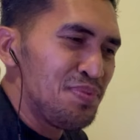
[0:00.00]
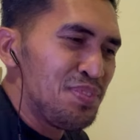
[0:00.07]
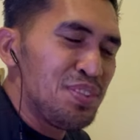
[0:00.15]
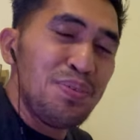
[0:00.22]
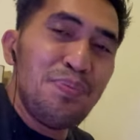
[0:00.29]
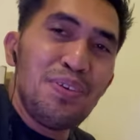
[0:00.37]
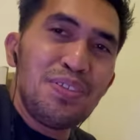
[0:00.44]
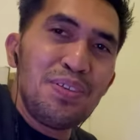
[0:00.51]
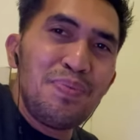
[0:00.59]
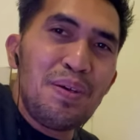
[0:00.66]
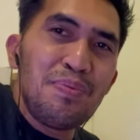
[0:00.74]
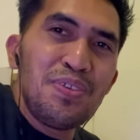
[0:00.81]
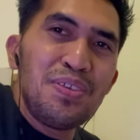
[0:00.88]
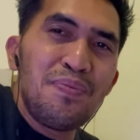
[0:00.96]
so most of
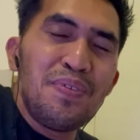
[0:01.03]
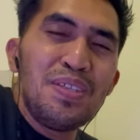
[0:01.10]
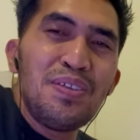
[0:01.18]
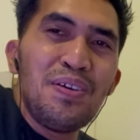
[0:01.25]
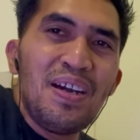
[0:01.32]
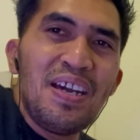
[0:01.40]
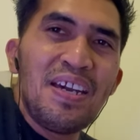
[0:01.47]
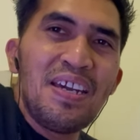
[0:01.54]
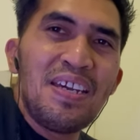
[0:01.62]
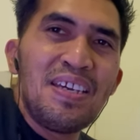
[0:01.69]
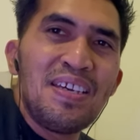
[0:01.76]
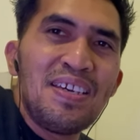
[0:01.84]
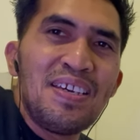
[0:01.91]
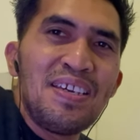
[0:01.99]
the music video
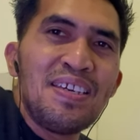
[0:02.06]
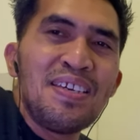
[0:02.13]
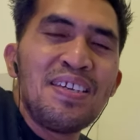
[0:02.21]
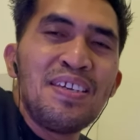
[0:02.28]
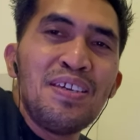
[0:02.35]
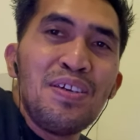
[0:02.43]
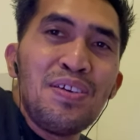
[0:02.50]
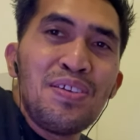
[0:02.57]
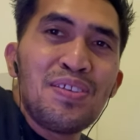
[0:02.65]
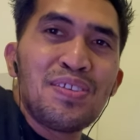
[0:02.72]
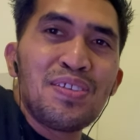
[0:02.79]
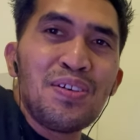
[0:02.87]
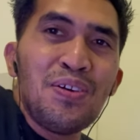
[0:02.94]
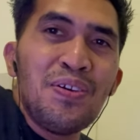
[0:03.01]
I
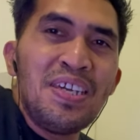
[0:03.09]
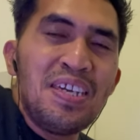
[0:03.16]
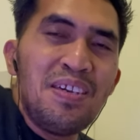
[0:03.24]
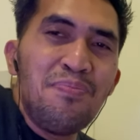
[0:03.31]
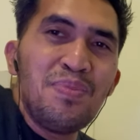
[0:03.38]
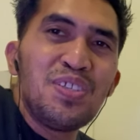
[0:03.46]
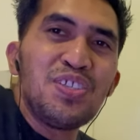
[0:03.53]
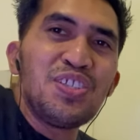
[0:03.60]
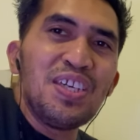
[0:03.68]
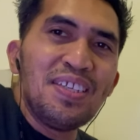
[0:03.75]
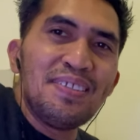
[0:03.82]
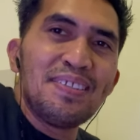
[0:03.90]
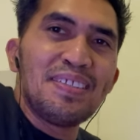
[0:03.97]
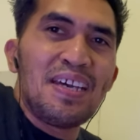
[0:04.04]
so him is
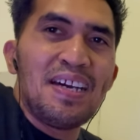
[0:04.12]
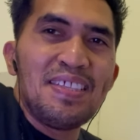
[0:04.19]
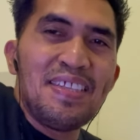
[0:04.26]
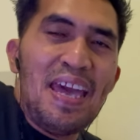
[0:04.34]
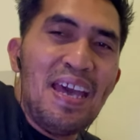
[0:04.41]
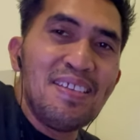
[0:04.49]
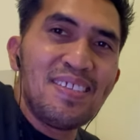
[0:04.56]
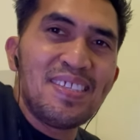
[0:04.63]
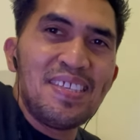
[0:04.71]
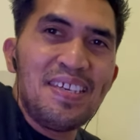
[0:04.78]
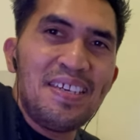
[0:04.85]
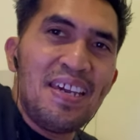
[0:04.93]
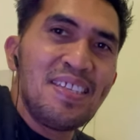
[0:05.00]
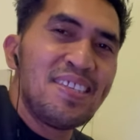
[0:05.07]
just uh,
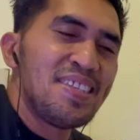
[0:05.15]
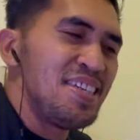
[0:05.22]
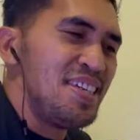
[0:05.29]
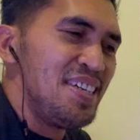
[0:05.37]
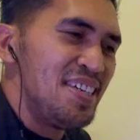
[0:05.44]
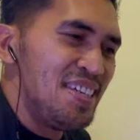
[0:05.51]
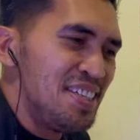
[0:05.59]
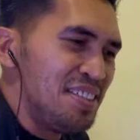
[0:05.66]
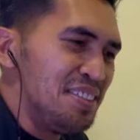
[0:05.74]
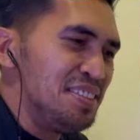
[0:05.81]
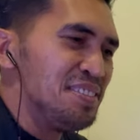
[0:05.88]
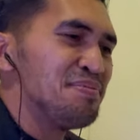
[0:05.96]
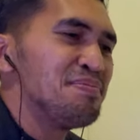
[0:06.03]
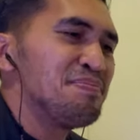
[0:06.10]
dancing and singing.
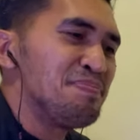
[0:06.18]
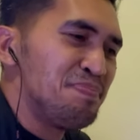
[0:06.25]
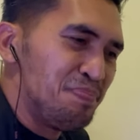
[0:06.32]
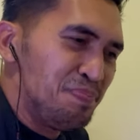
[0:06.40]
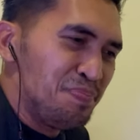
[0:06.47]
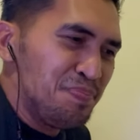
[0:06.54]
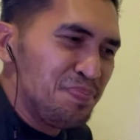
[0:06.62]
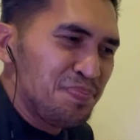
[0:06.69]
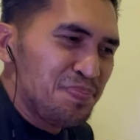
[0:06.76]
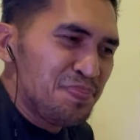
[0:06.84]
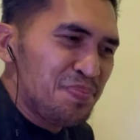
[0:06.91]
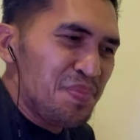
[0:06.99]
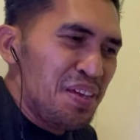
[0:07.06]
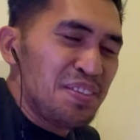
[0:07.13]

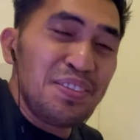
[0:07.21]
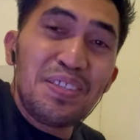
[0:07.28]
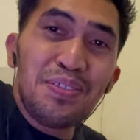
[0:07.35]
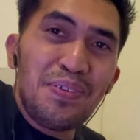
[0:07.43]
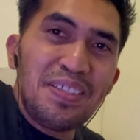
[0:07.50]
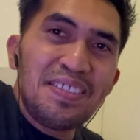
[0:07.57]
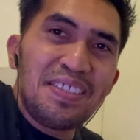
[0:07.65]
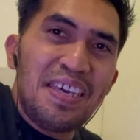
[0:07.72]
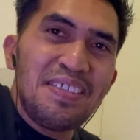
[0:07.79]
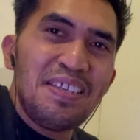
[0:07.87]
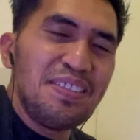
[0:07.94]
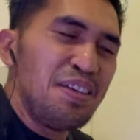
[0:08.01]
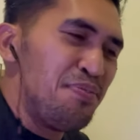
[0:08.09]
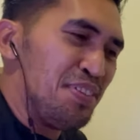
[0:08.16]
So this one is
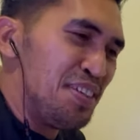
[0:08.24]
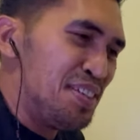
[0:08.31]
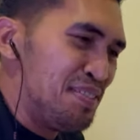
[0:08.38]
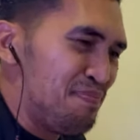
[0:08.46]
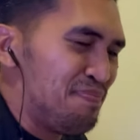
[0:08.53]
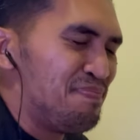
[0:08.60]
kinda different.